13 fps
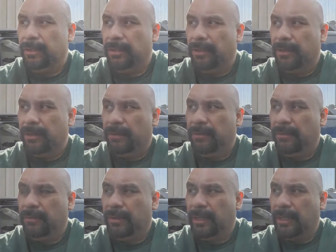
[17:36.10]

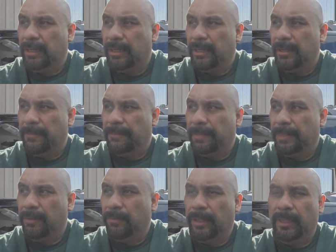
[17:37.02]

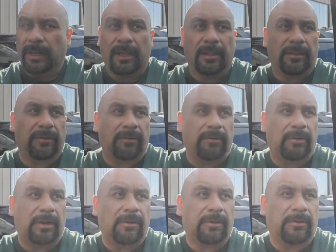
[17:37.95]
and we cannot
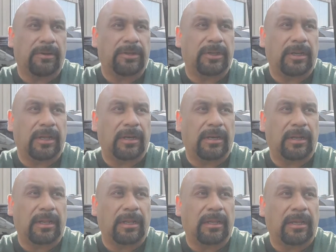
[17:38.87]
throw our
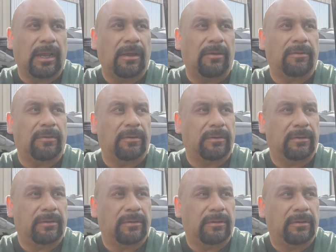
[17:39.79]
Christianity out
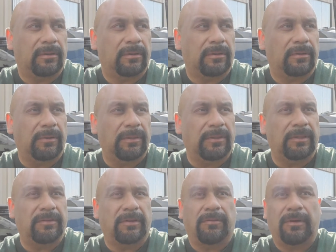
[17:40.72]
when
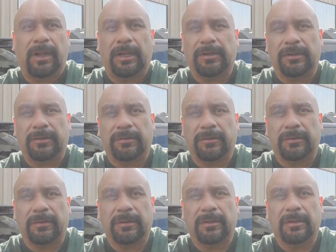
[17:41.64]
things enrage us,
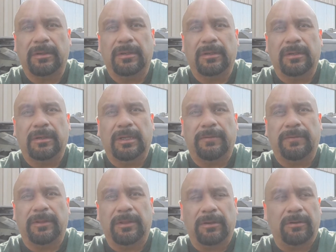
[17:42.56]

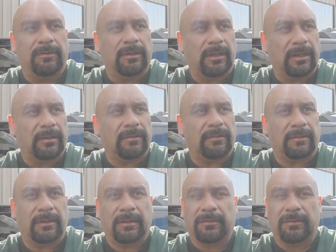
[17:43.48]
even though, yes,
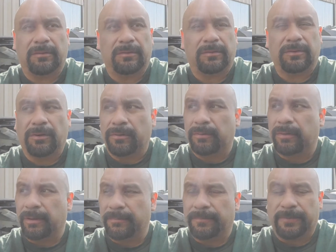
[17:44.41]
things are so
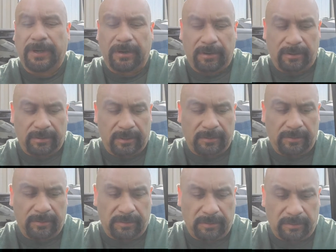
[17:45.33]
unfair, things
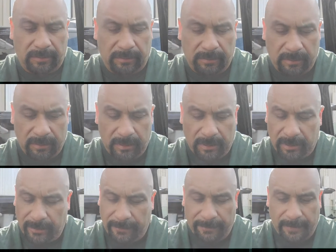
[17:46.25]
are so,
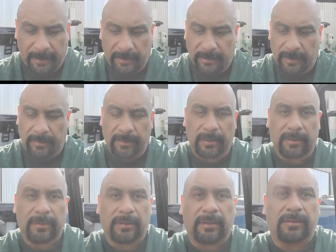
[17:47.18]
just
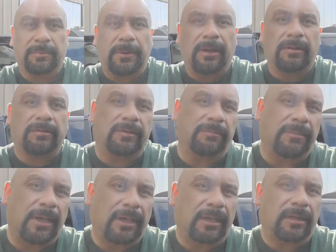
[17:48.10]
boggles the
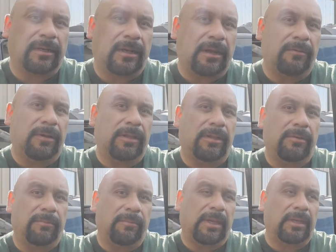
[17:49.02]
mind how
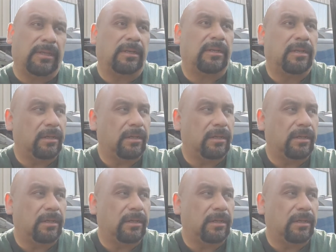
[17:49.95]
inhumane